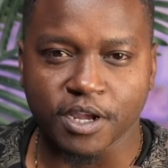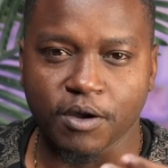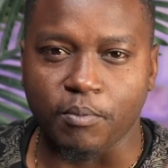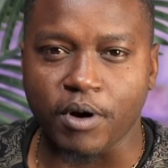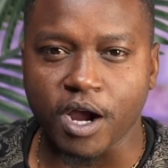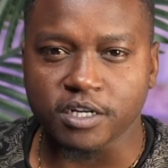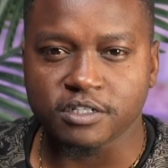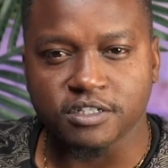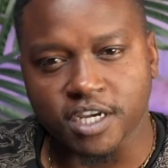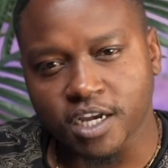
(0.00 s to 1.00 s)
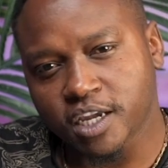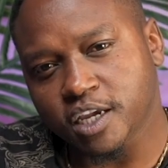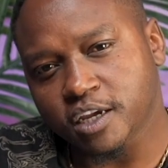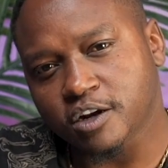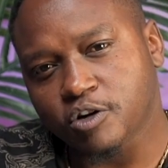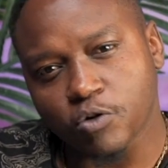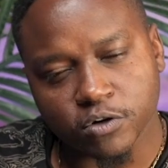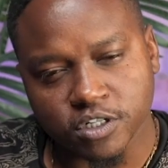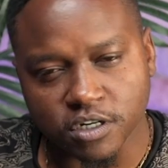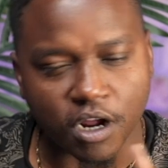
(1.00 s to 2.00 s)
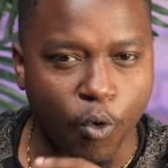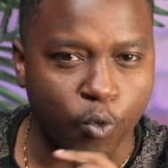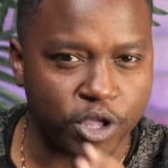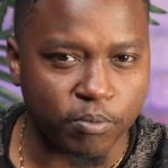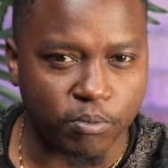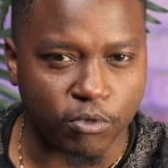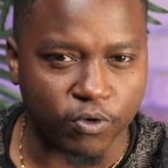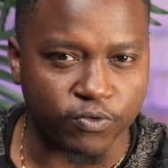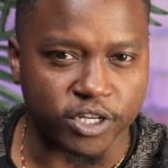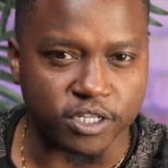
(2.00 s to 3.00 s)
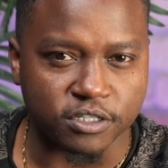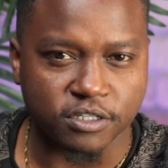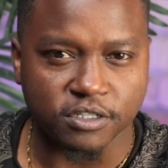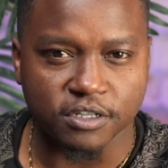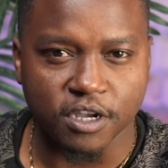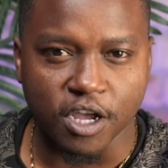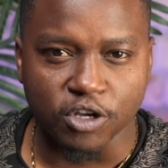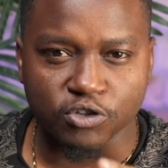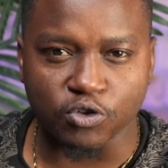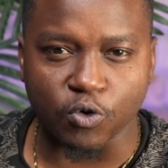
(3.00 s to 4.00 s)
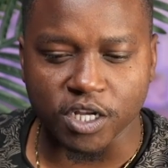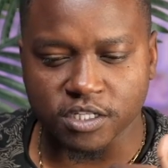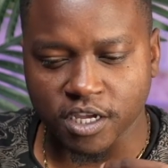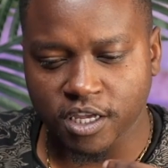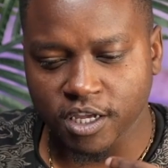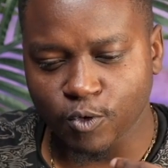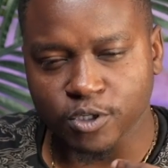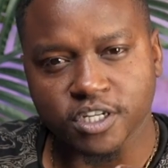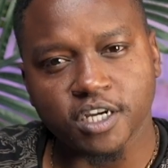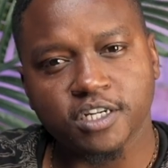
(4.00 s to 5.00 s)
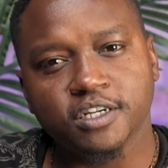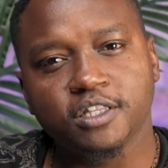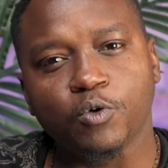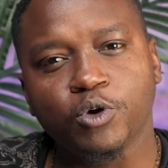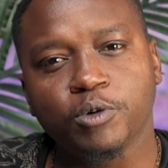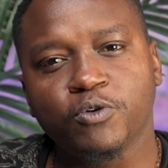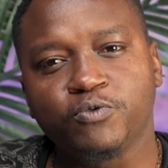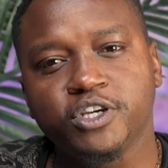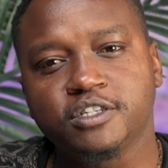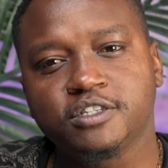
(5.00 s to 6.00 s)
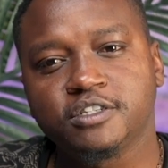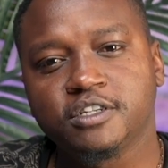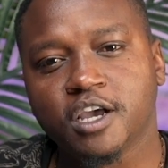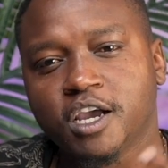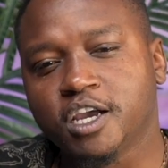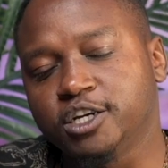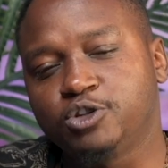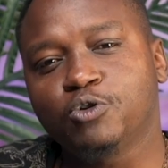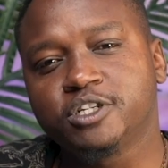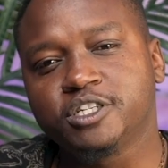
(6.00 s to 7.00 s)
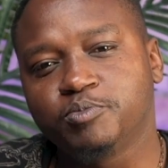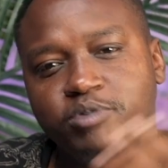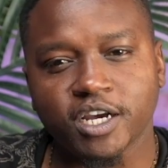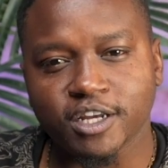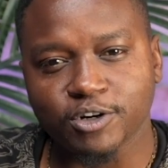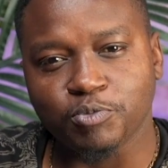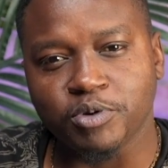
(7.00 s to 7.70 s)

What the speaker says: But the king got a whim of this. So as the king was getting the whim of this, he told his brother to be